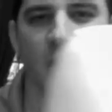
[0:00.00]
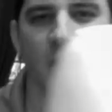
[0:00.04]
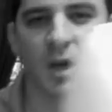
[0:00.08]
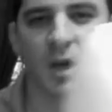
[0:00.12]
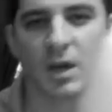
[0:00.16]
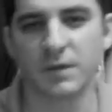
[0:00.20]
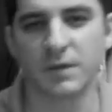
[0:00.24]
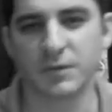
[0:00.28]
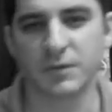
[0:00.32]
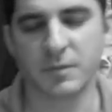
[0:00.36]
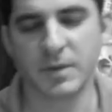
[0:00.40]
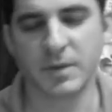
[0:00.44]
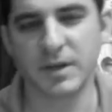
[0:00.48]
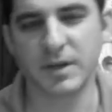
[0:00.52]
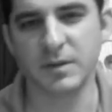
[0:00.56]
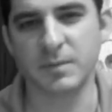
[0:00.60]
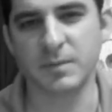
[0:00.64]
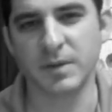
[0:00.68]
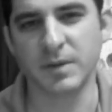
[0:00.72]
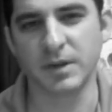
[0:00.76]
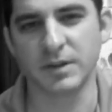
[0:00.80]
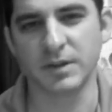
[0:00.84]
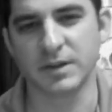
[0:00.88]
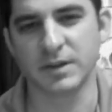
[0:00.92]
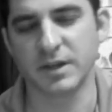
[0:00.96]
For me to
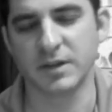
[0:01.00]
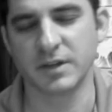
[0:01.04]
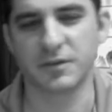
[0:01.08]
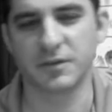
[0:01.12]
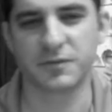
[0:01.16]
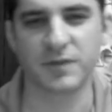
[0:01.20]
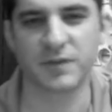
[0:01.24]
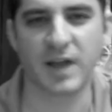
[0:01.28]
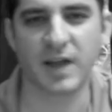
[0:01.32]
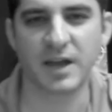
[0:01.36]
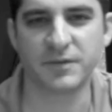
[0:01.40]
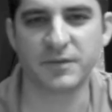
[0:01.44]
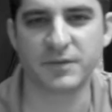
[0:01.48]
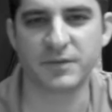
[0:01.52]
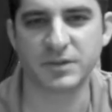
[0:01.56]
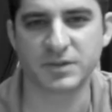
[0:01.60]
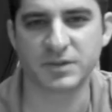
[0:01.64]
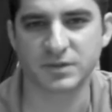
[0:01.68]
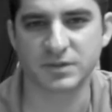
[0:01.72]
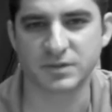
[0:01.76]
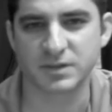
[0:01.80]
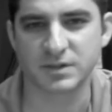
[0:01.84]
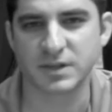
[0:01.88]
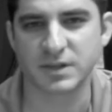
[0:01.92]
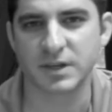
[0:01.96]
build another fly
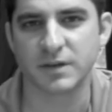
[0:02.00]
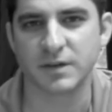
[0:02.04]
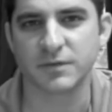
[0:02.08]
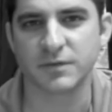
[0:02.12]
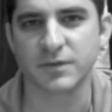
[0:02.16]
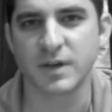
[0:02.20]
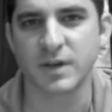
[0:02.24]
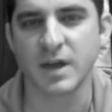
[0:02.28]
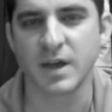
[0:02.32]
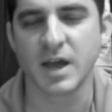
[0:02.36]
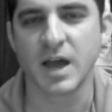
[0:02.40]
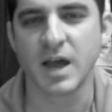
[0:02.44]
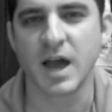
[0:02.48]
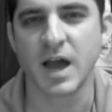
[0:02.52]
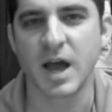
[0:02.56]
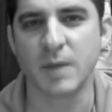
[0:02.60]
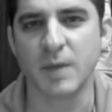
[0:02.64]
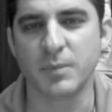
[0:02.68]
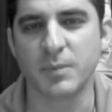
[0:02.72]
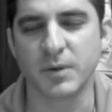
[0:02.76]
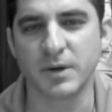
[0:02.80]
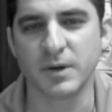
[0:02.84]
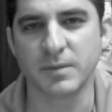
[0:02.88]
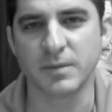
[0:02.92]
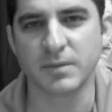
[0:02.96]
fishing skiff,
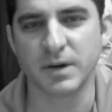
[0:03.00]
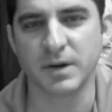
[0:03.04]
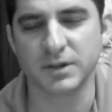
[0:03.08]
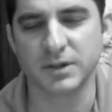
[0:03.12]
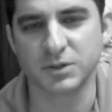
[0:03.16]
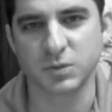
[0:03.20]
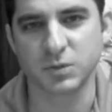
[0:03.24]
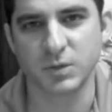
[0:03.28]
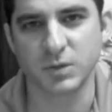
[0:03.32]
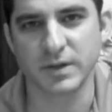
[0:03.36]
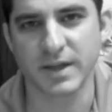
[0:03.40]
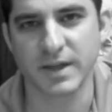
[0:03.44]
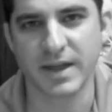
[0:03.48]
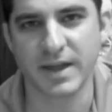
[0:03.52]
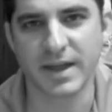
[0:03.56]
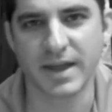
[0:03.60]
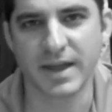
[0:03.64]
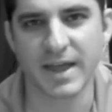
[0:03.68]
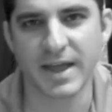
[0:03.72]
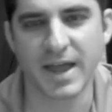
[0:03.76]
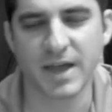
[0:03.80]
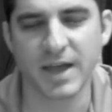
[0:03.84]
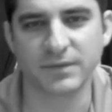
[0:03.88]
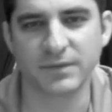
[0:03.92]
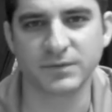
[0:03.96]
I pretty much would
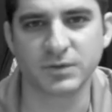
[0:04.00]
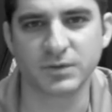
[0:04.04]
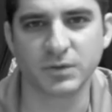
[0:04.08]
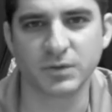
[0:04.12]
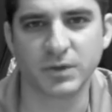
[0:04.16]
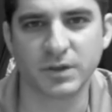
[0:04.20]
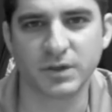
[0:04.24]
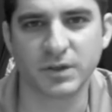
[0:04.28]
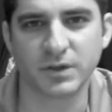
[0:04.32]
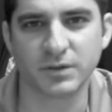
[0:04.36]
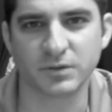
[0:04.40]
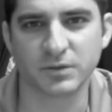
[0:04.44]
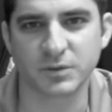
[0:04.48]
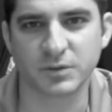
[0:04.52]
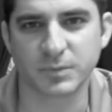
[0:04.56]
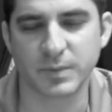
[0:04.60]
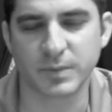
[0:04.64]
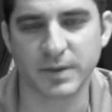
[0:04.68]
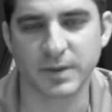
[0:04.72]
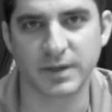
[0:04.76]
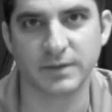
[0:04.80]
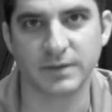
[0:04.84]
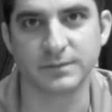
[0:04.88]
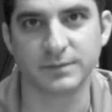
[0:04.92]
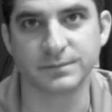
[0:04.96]
have to either
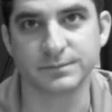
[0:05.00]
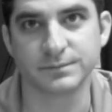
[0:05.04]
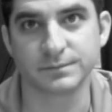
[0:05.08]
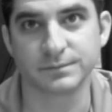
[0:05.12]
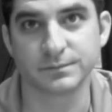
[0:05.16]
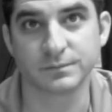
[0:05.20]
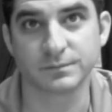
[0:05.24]
spend